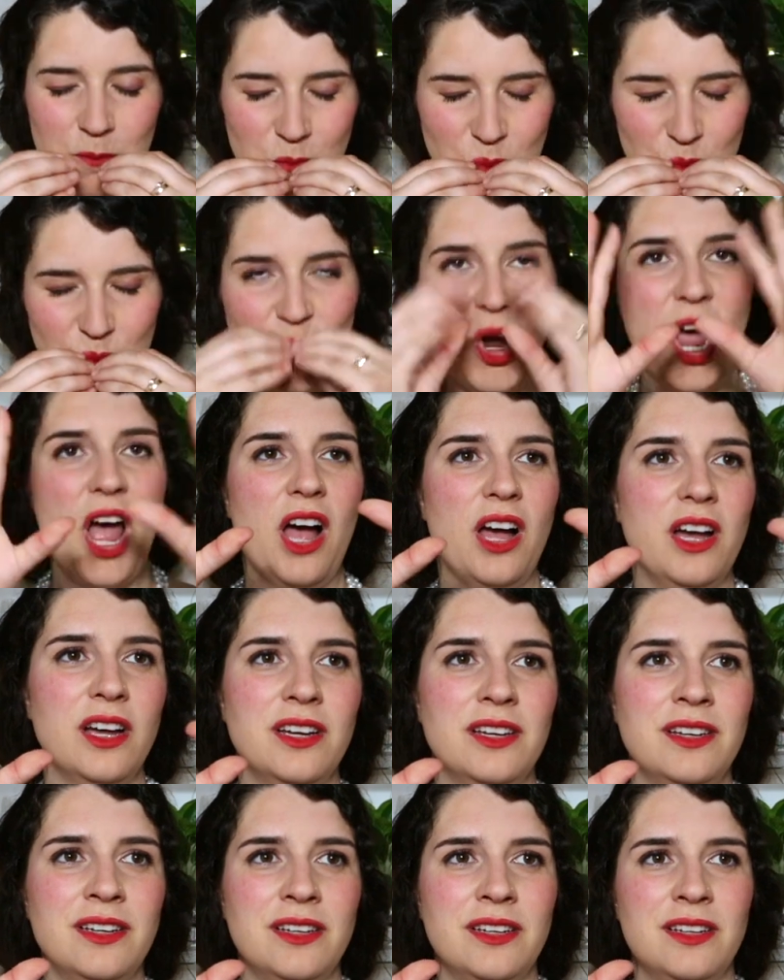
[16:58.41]
mwah,
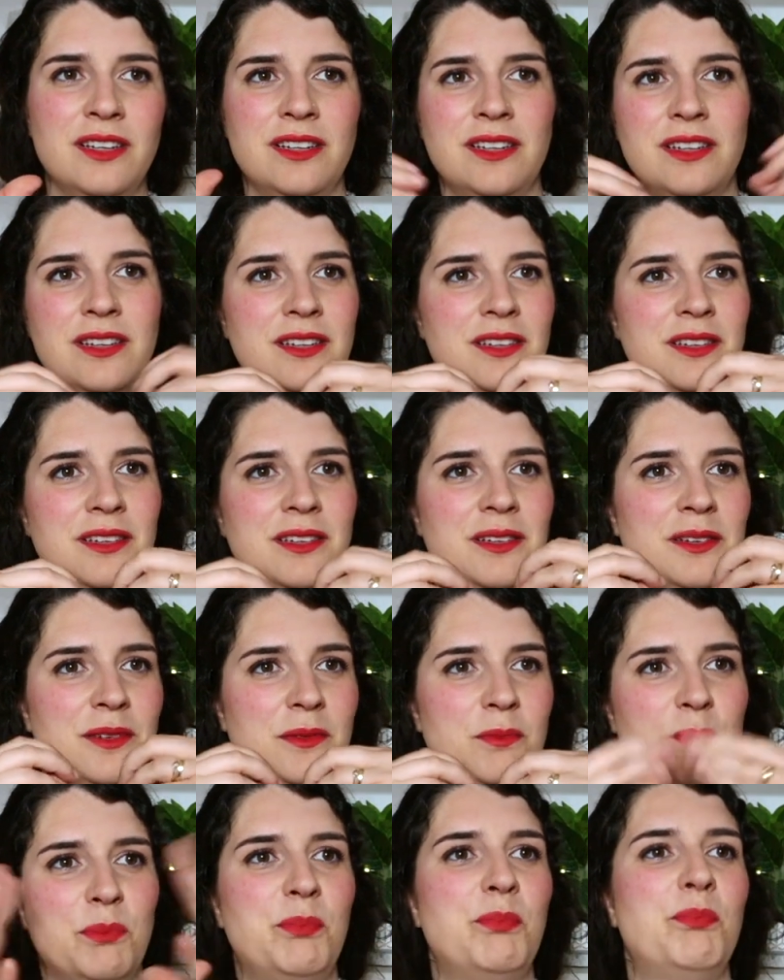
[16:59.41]

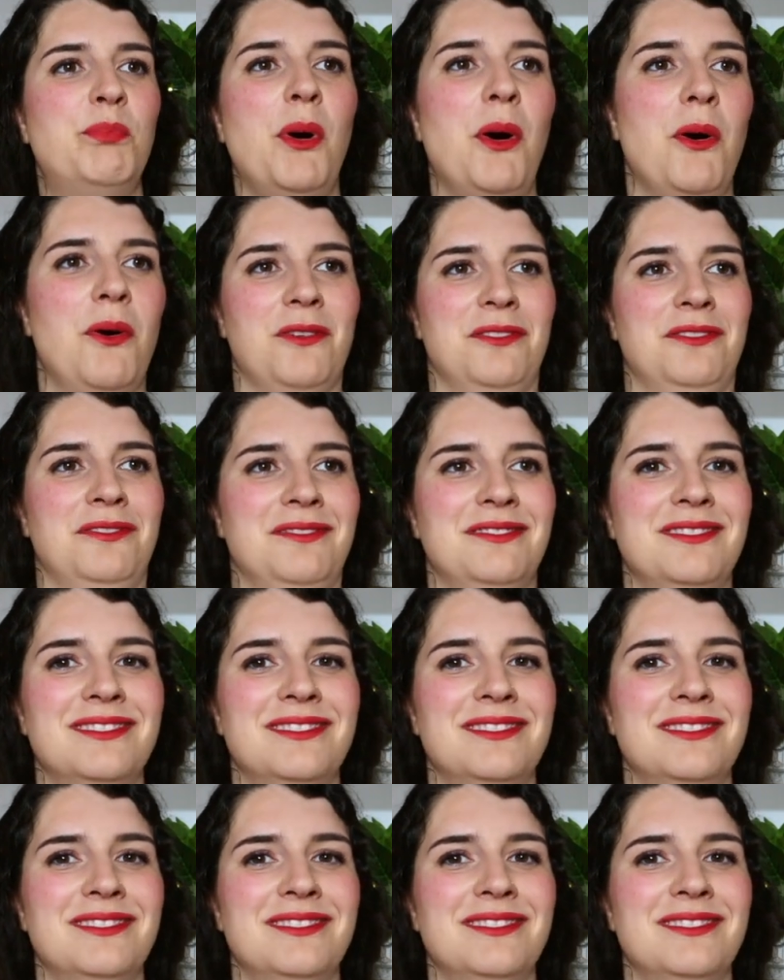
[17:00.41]
bon.